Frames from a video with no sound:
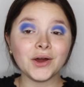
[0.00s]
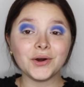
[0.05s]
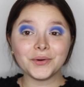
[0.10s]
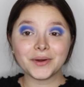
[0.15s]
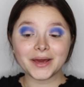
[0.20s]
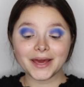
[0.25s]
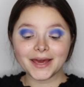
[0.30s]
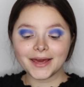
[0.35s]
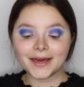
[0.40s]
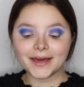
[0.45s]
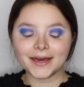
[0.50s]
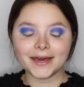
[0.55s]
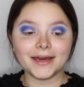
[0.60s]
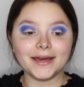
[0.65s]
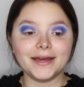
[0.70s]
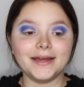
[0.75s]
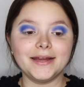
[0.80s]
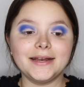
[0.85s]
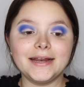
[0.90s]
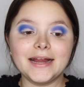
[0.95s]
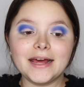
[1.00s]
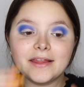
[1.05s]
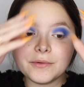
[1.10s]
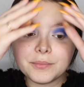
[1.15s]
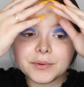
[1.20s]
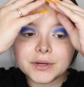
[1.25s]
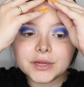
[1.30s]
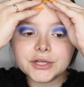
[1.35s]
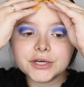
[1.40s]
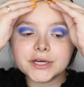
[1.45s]
Okay, now that
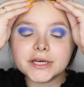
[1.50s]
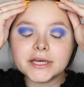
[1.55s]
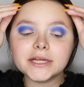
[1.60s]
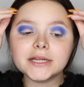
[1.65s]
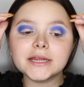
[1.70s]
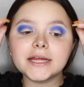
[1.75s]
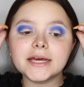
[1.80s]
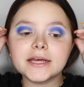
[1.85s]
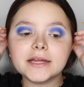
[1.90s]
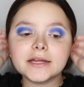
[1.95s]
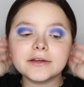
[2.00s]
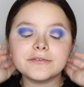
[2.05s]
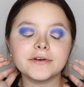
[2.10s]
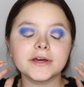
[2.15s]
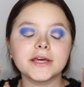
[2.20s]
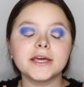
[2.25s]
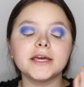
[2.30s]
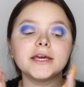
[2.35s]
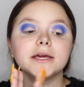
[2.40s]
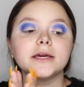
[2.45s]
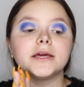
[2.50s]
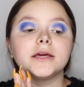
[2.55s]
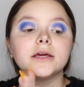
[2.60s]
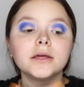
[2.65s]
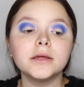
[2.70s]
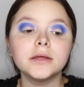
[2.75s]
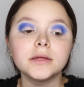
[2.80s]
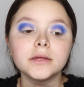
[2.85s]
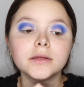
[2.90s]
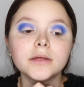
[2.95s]
we're looking like a fucking
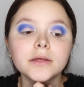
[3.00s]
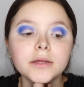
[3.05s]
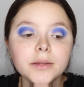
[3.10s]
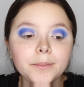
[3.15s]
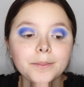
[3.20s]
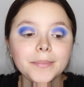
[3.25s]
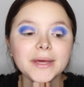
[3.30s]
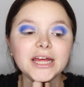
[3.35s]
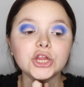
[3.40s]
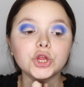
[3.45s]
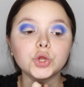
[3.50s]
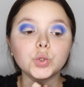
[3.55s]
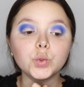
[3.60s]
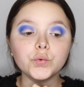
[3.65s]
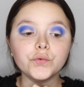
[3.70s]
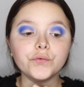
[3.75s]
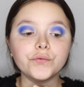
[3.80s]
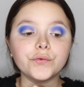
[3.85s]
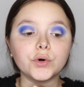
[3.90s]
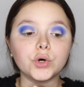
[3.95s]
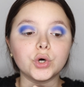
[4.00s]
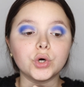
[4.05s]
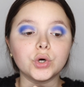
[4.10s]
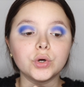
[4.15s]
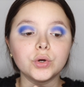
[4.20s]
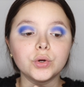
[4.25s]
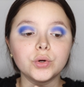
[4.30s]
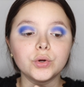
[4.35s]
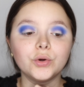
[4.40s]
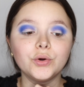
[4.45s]
pitufo.
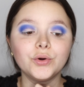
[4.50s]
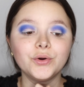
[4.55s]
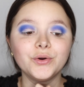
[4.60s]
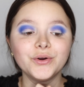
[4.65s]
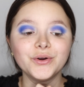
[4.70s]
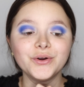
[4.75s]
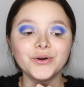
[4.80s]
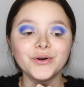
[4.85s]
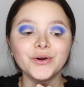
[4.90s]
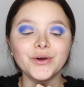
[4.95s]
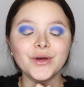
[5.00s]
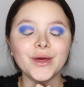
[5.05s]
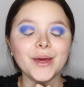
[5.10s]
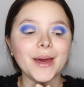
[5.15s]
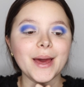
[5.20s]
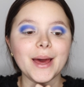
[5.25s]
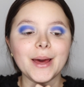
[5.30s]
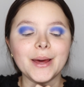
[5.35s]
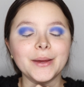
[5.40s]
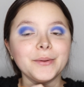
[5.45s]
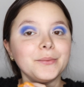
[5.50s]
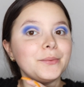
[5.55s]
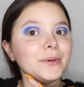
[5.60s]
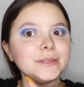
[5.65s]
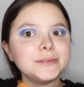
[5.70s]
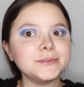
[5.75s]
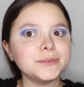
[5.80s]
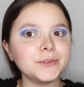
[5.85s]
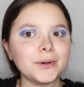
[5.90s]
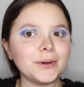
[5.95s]
I really
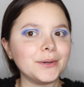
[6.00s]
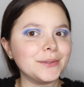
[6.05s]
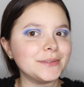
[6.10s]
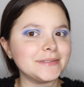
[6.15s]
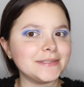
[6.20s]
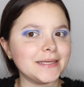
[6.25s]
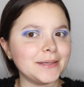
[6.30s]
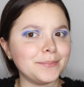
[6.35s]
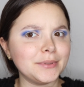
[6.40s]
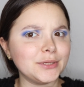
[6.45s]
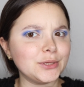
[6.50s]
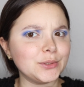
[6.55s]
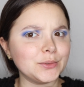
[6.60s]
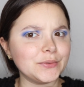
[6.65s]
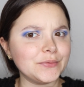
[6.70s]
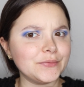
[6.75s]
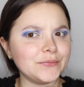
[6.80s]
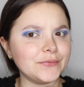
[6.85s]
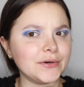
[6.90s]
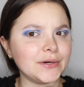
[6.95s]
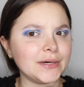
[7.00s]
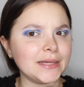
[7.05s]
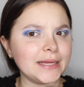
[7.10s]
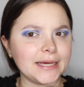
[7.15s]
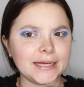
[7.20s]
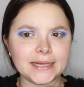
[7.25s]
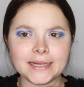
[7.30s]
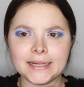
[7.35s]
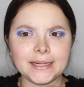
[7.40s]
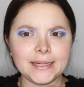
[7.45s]
don't know how to say pitufo
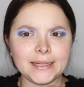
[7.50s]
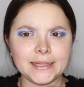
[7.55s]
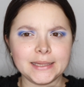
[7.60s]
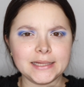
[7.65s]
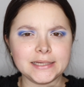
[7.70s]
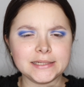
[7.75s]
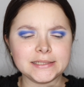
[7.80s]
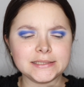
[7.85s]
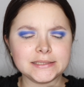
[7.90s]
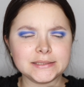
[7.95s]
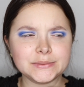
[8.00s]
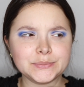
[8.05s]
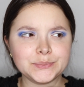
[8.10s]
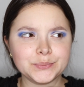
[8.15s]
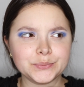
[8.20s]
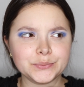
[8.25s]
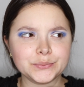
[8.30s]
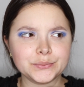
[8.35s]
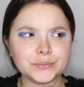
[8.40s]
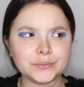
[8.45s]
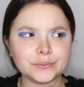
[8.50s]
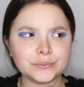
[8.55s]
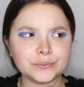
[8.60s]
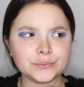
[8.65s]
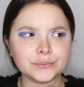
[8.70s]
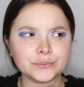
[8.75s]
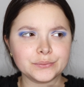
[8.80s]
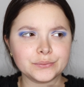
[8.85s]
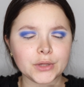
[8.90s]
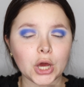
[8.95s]
like in English.
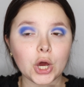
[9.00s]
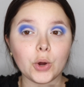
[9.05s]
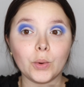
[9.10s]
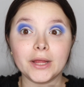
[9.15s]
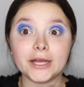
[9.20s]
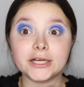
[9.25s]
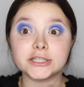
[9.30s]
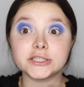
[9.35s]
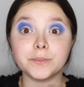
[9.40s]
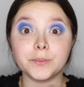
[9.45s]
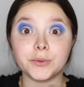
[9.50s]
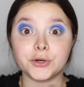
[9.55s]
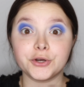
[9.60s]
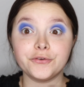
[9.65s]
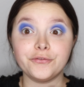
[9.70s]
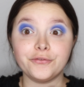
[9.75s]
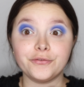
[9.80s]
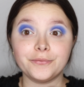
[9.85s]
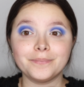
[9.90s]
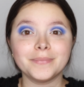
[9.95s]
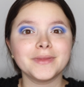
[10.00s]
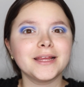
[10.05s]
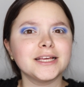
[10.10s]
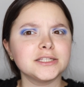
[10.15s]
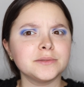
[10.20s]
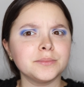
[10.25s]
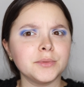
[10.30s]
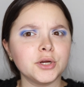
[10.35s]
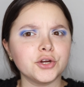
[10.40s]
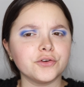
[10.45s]
Oh, like a smurf?
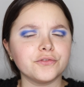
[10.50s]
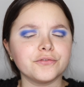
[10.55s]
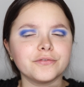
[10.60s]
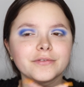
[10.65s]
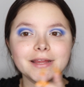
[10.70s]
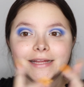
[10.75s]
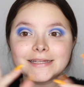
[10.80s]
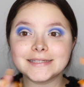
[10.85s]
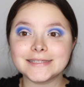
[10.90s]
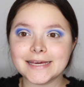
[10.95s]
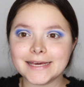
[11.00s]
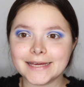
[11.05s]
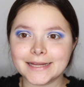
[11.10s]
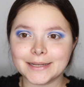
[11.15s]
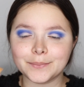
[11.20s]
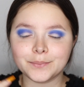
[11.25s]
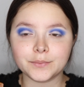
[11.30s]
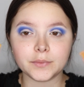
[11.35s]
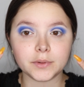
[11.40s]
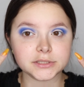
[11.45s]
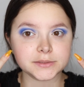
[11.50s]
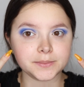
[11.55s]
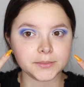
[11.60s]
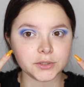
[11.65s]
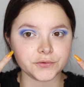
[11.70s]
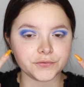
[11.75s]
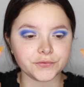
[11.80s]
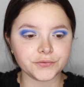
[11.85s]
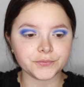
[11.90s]
Smurf, that's it. Smurf.